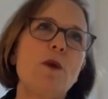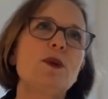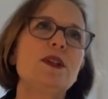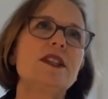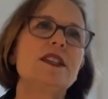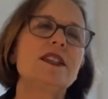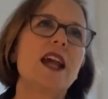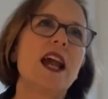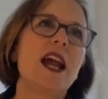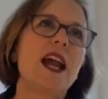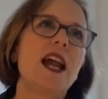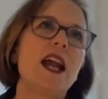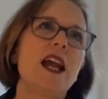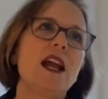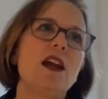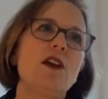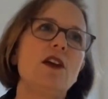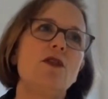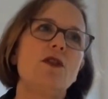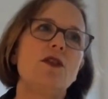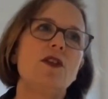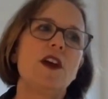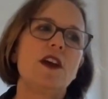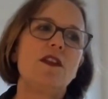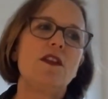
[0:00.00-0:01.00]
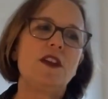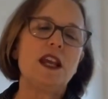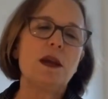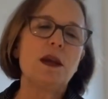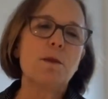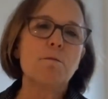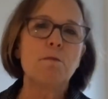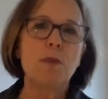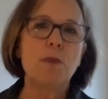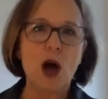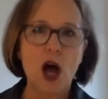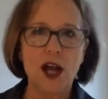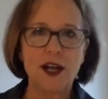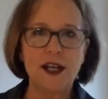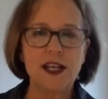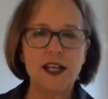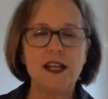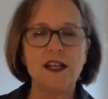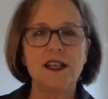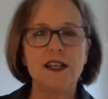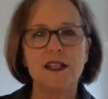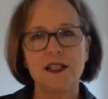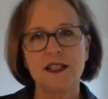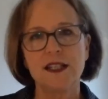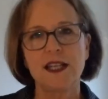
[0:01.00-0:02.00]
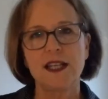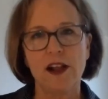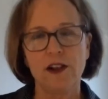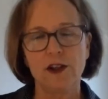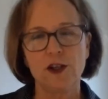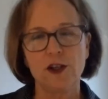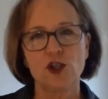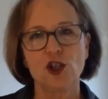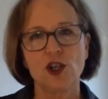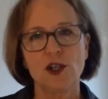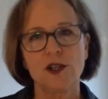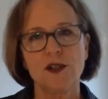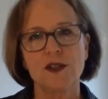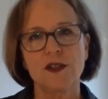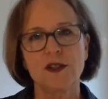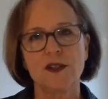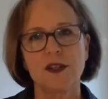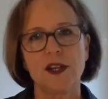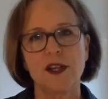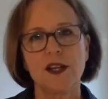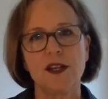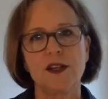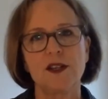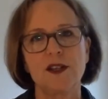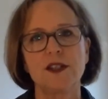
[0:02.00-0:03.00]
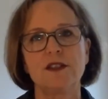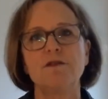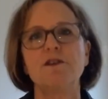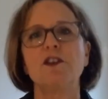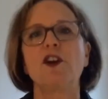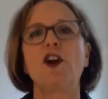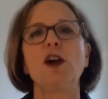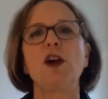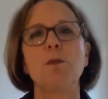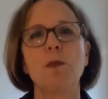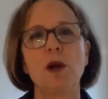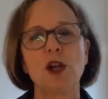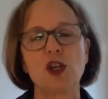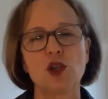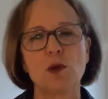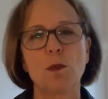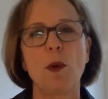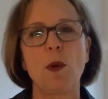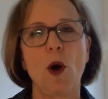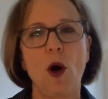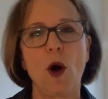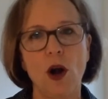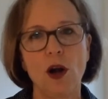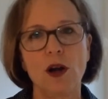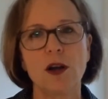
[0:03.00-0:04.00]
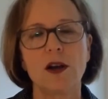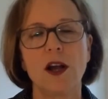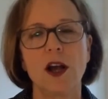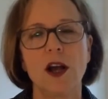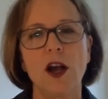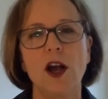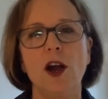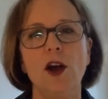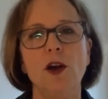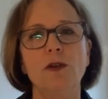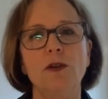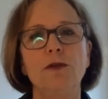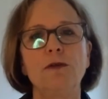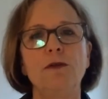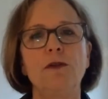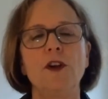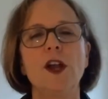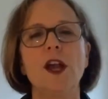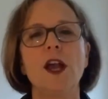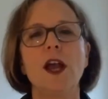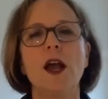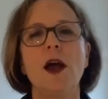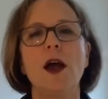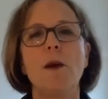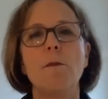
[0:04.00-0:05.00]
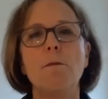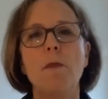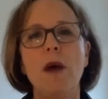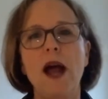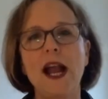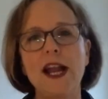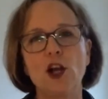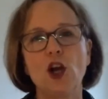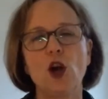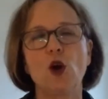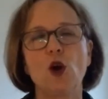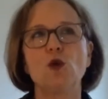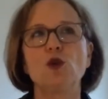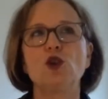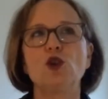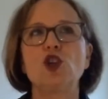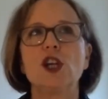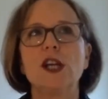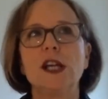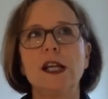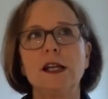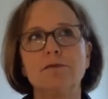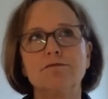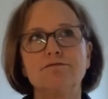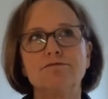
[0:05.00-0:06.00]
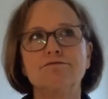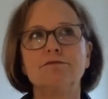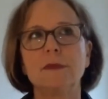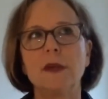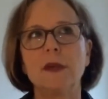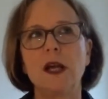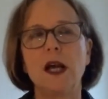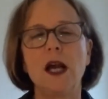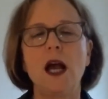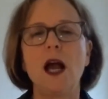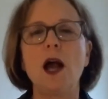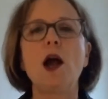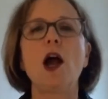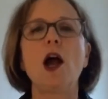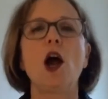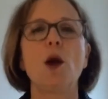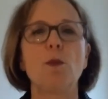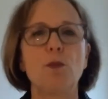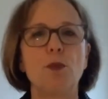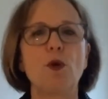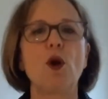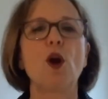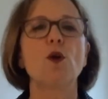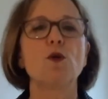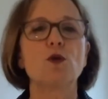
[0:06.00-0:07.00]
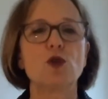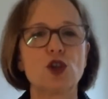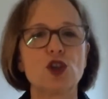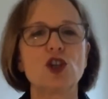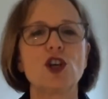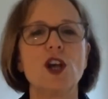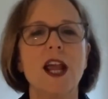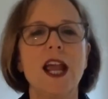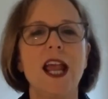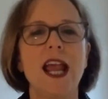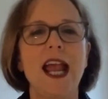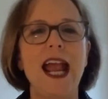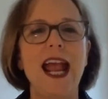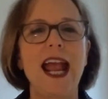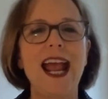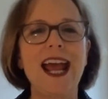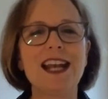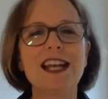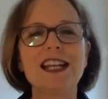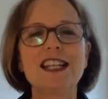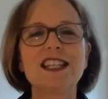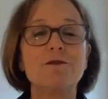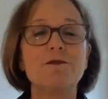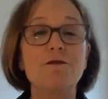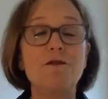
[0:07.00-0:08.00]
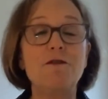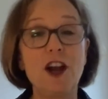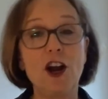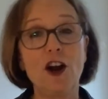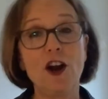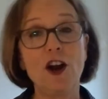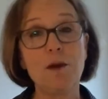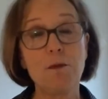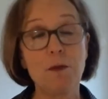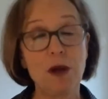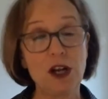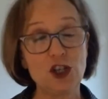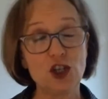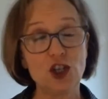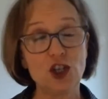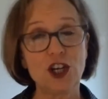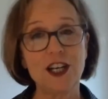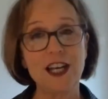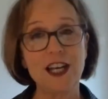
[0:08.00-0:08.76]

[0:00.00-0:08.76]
would say that the embodied intelligence is very much a part of my coaching approach, and it's very much